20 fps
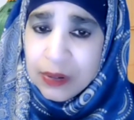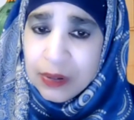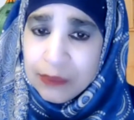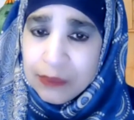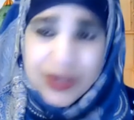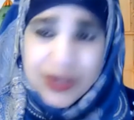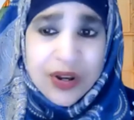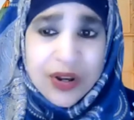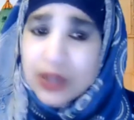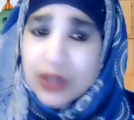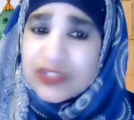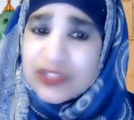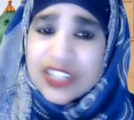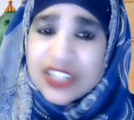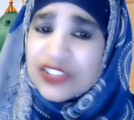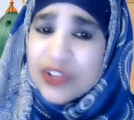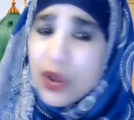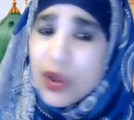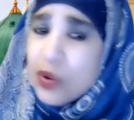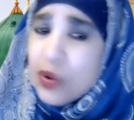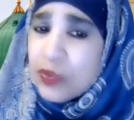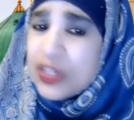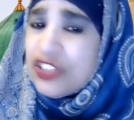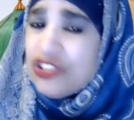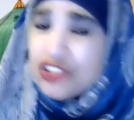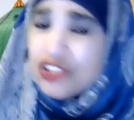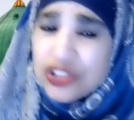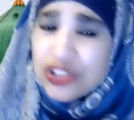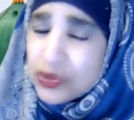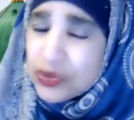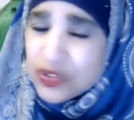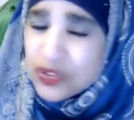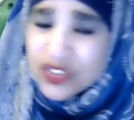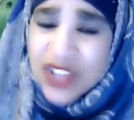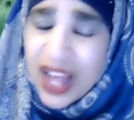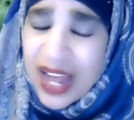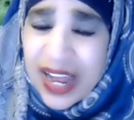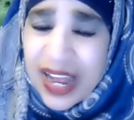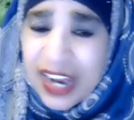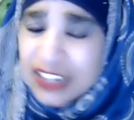Because there's always two
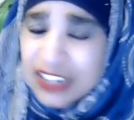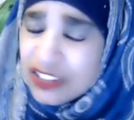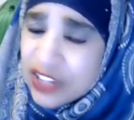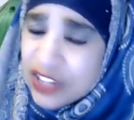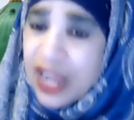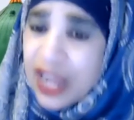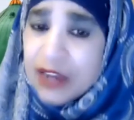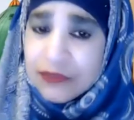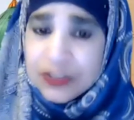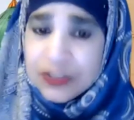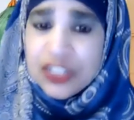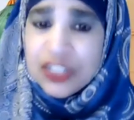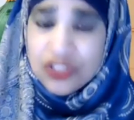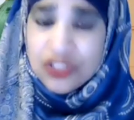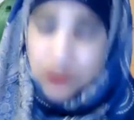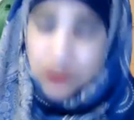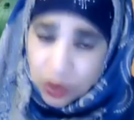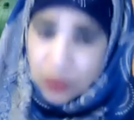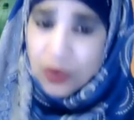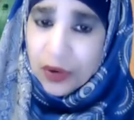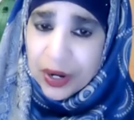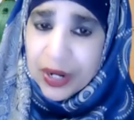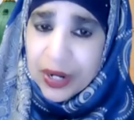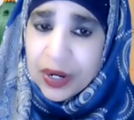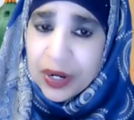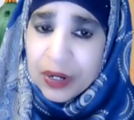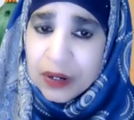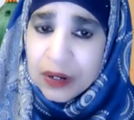sides to every story.